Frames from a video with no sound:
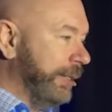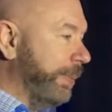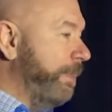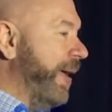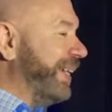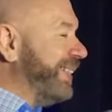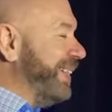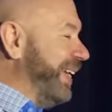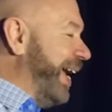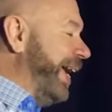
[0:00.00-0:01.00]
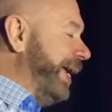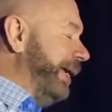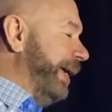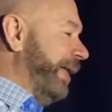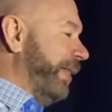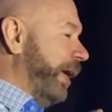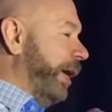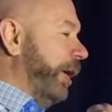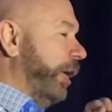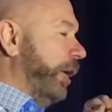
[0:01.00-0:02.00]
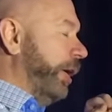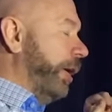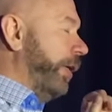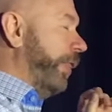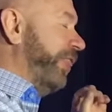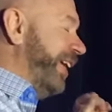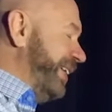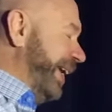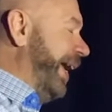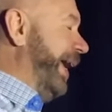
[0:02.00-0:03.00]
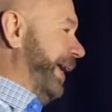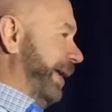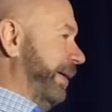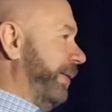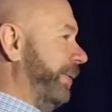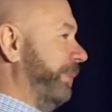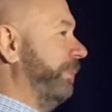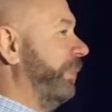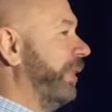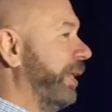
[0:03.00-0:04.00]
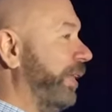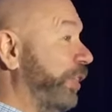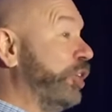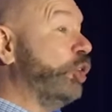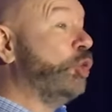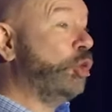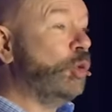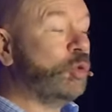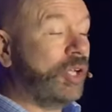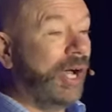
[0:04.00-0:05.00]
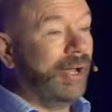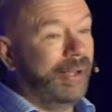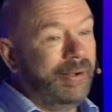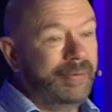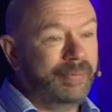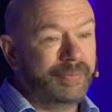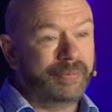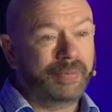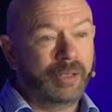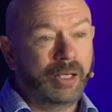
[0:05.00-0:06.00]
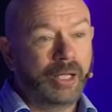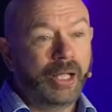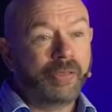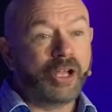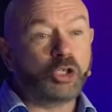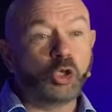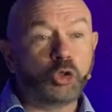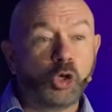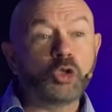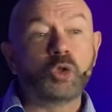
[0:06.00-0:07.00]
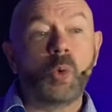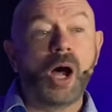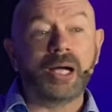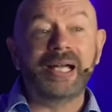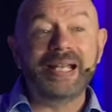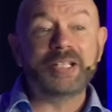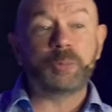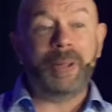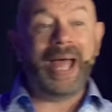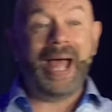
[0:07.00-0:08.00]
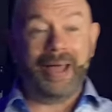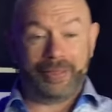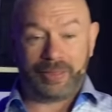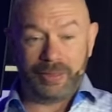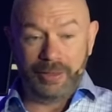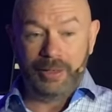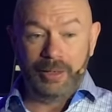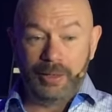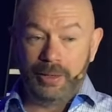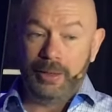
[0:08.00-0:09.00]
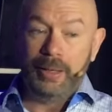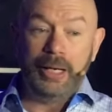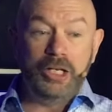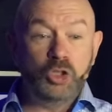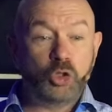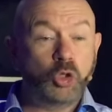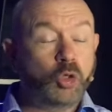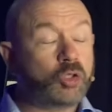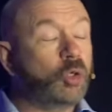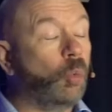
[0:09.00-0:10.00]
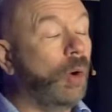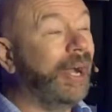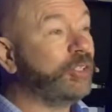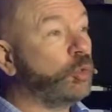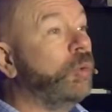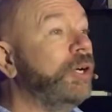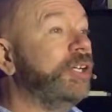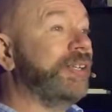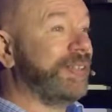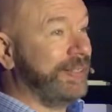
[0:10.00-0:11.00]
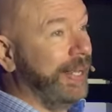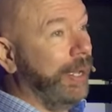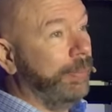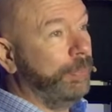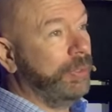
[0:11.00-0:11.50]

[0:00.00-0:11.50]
to make today the day that you choose God, that you choose to walk in His path, and you choose to watch where you step.